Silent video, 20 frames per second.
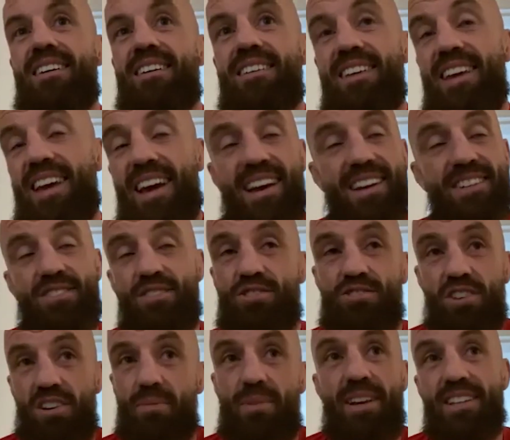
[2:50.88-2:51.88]
yeah, it's just
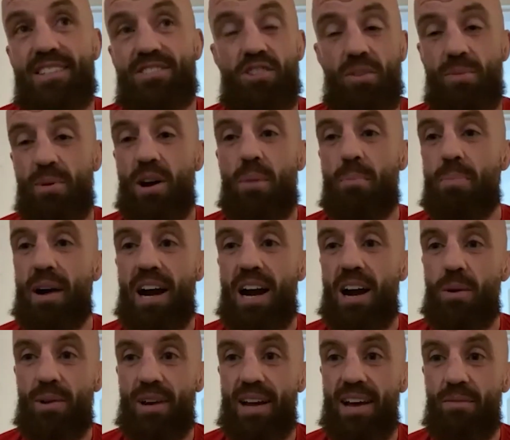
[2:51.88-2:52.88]
going to be, it's going to be on
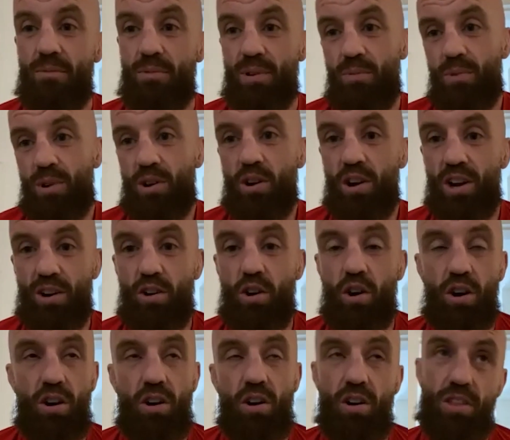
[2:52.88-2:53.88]
par with that, with all the
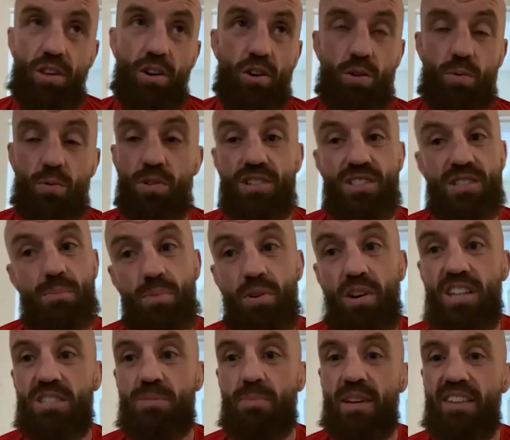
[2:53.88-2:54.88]
all, all the other ones, and
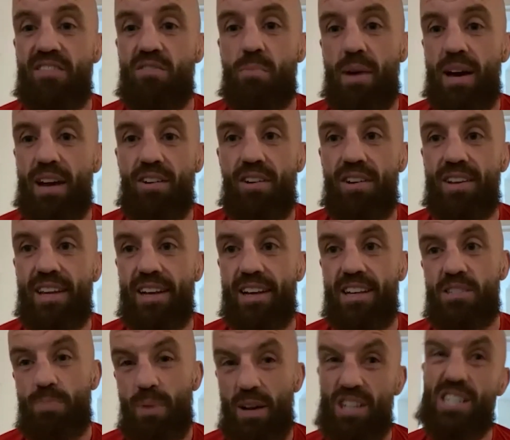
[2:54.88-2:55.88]
possibly even better, I think,
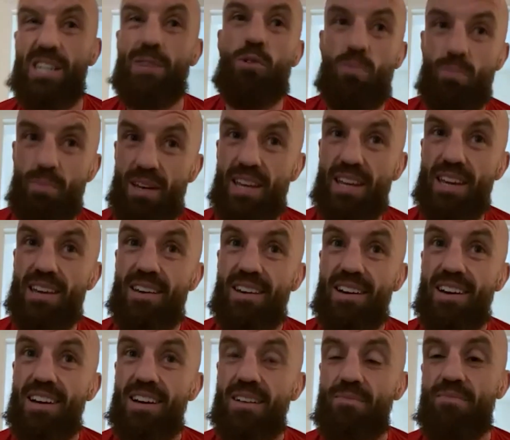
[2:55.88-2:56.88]
especially with me
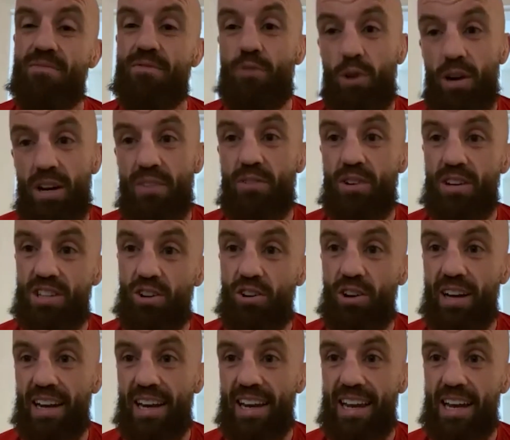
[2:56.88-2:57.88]
fighting for the
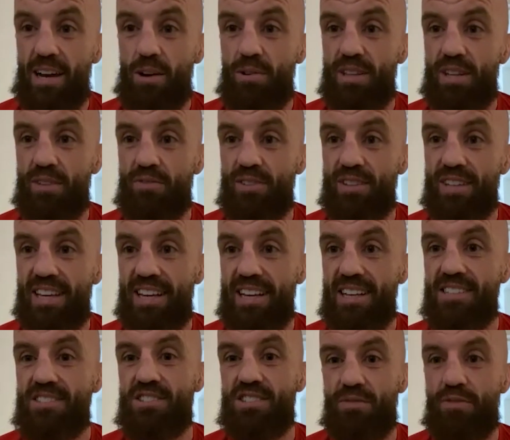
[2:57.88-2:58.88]
title now and different
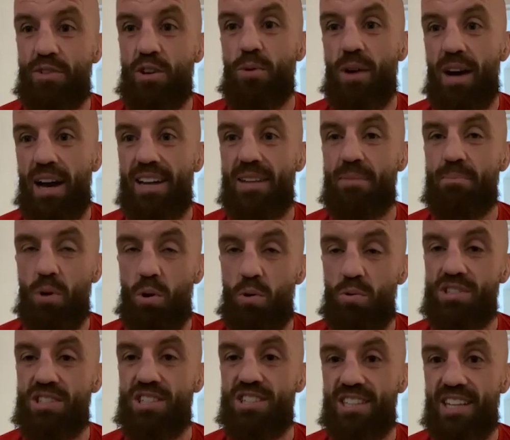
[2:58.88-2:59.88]
things. There's a few added
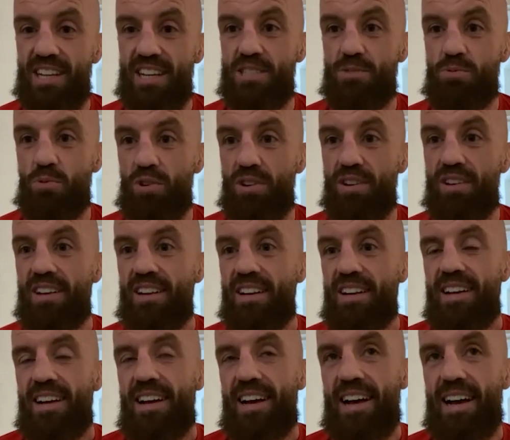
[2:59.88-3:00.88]
bonuses to this one.
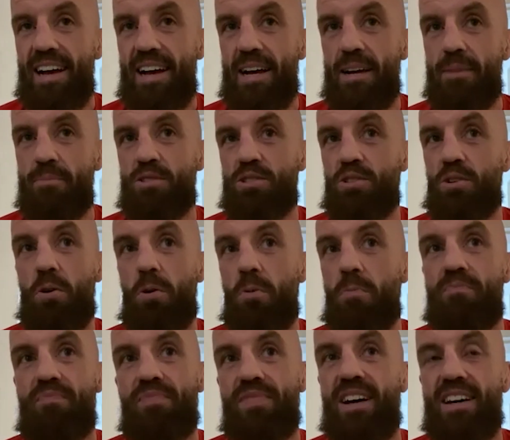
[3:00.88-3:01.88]
Um,
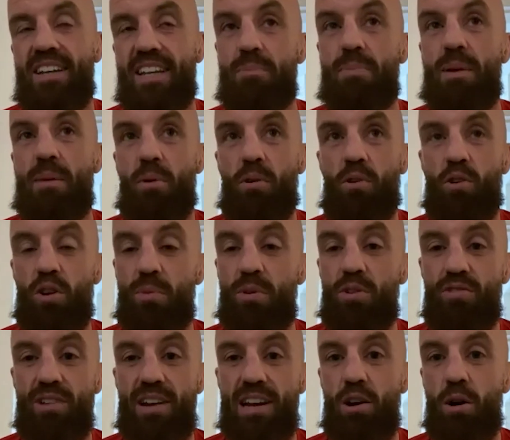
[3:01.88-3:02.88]
so I think people are going to be
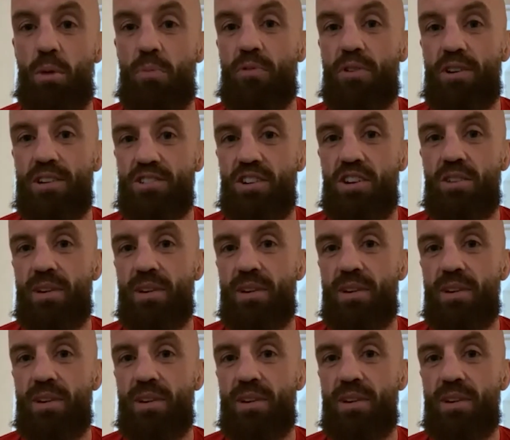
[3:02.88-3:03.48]
really up for it. It's going to